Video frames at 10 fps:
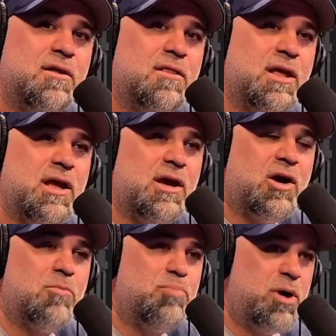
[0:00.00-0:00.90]
They
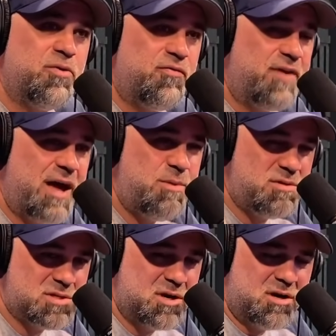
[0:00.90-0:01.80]
are both
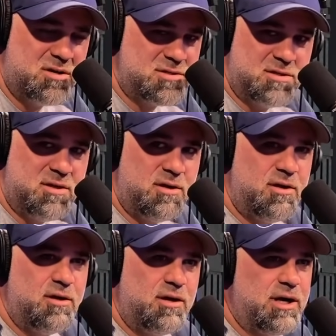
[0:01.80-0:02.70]
fabulous cars,
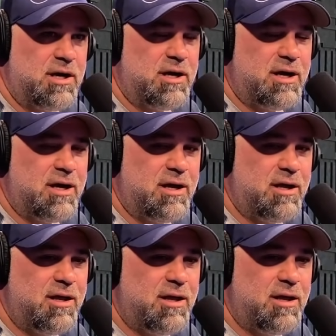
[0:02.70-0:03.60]
but